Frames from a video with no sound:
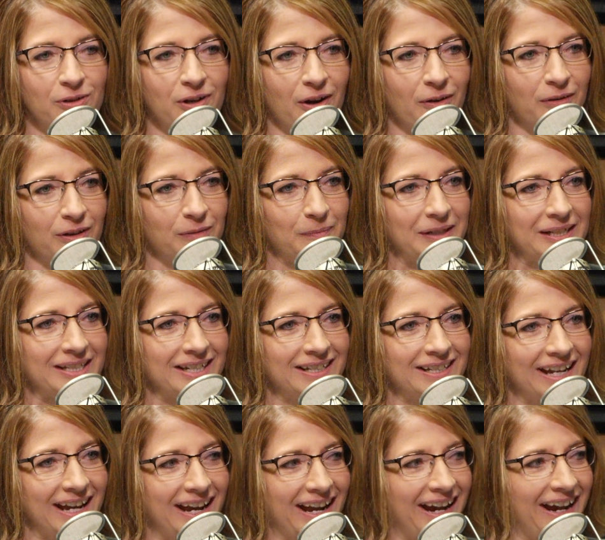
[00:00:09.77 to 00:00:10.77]
with me
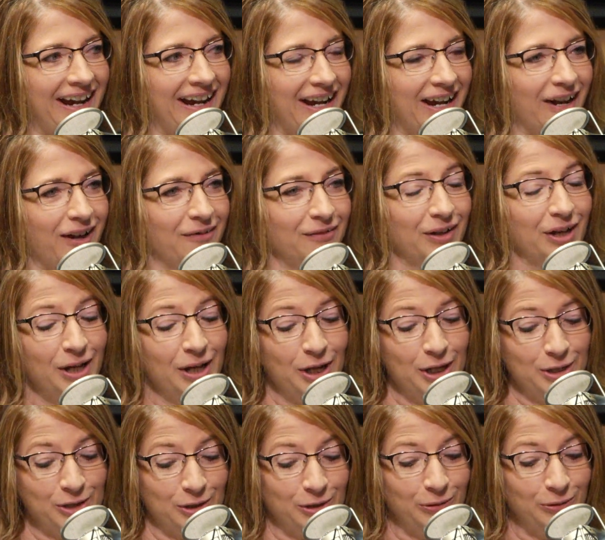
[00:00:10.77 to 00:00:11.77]
today, I have
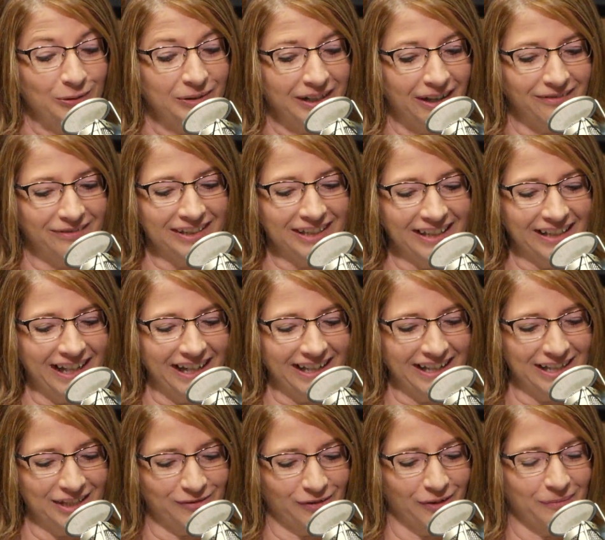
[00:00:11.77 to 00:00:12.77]
two lovely
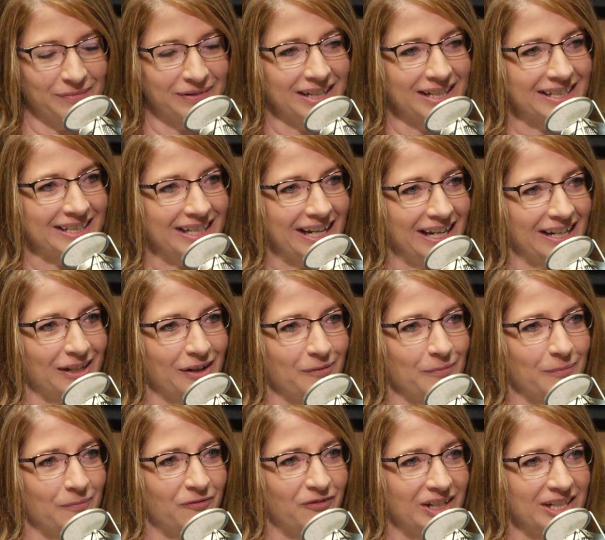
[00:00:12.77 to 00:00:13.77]
ladies from the St.
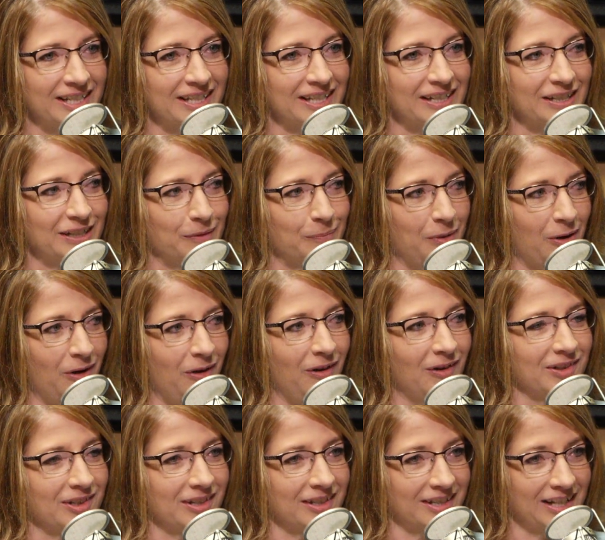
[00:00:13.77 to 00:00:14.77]
Vincent de Paul
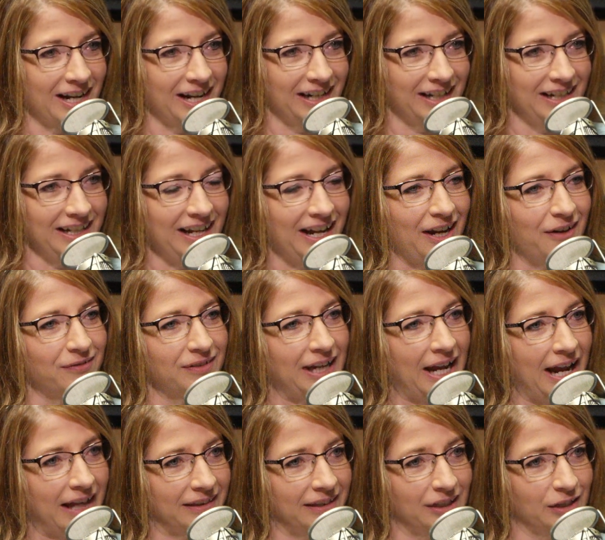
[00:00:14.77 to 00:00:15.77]
Society. I have
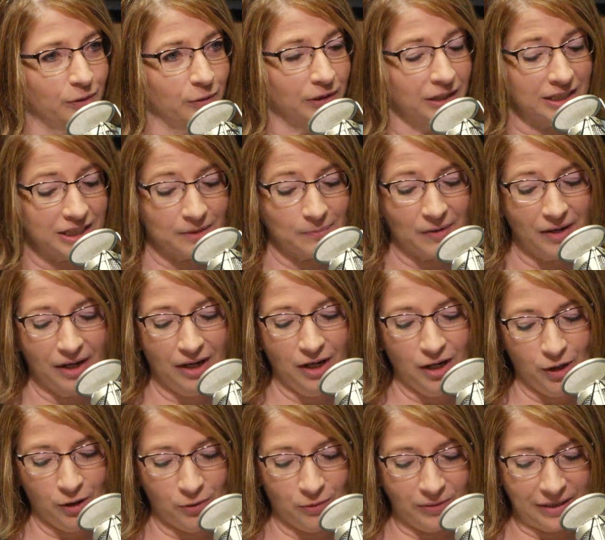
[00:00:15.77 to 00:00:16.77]
Cathy Crisp,
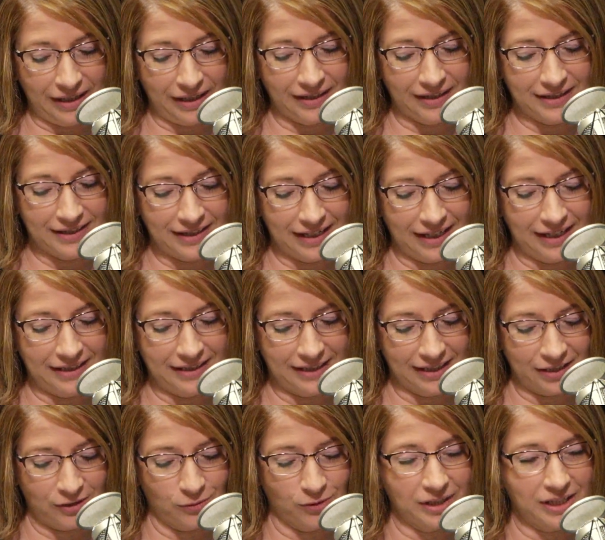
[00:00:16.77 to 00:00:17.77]
who is the
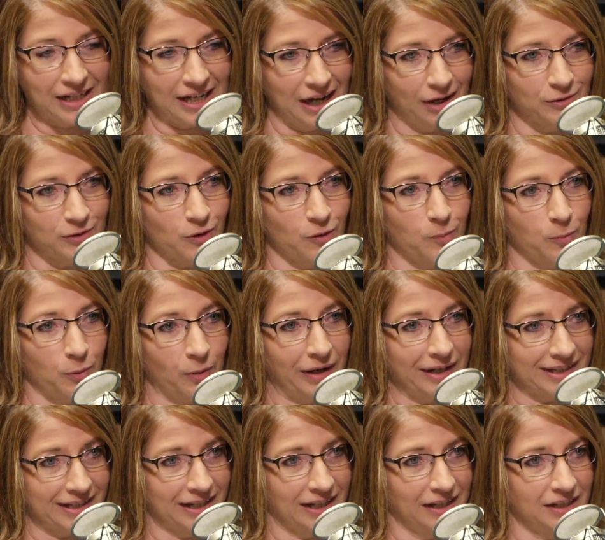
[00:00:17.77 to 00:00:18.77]
district council
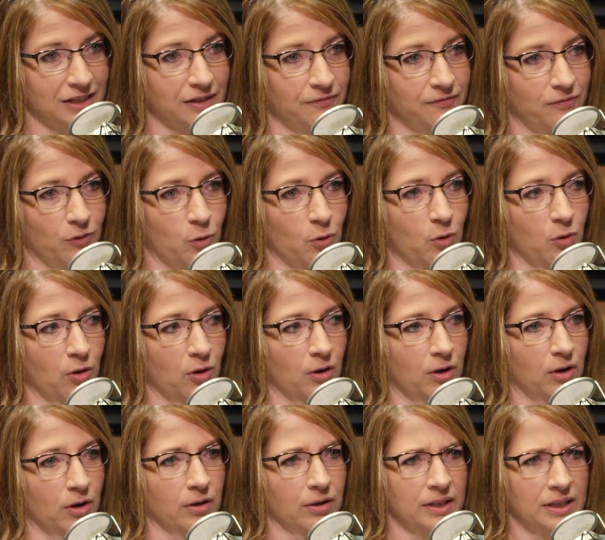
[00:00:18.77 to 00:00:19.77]
president
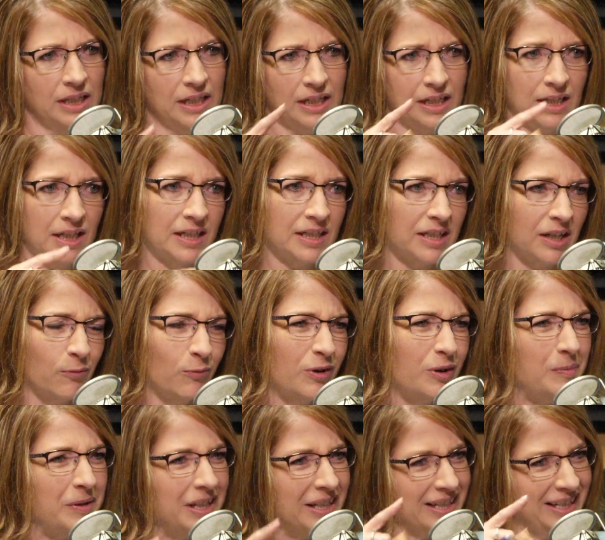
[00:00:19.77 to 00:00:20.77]
for would it
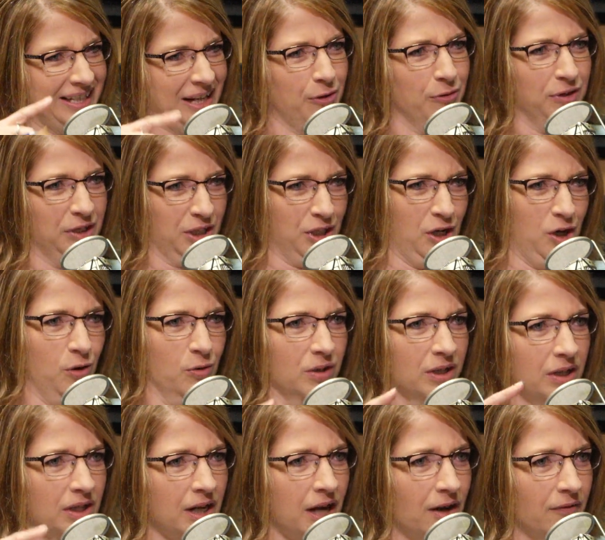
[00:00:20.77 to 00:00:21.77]
be the South
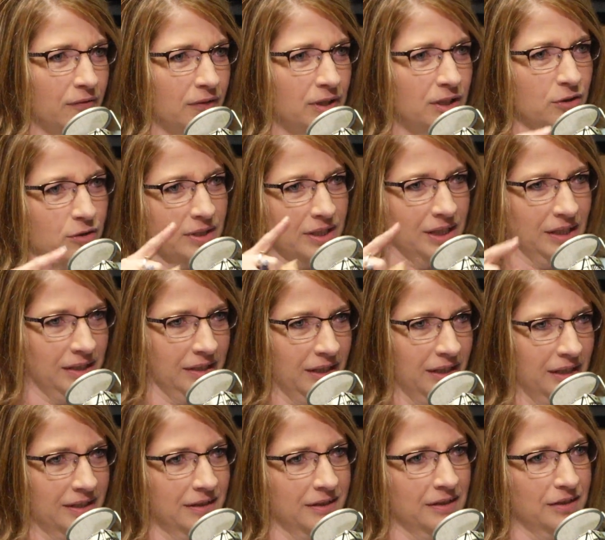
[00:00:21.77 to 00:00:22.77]
Dakota conference, or is it like
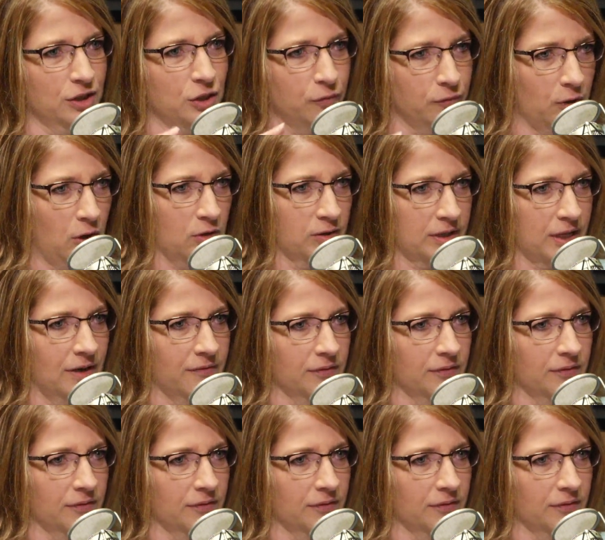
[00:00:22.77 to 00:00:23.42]
Sioux Falls conference?